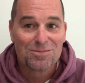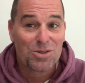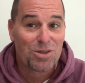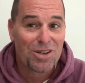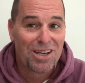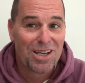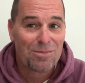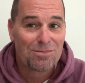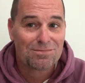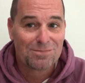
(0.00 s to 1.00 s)
So here I
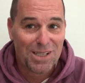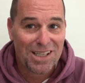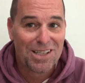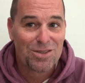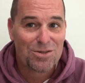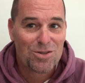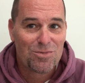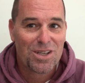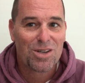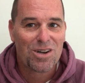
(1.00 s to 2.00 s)
am making a YouTube
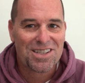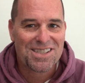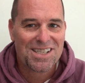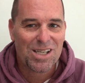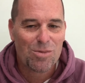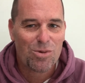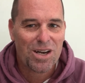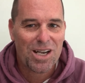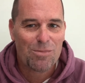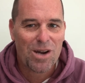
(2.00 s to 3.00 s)
video on
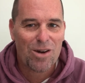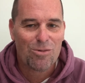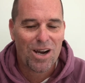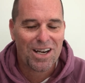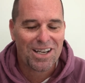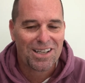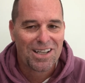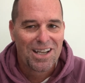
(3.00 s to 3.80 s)
celebrating my writing.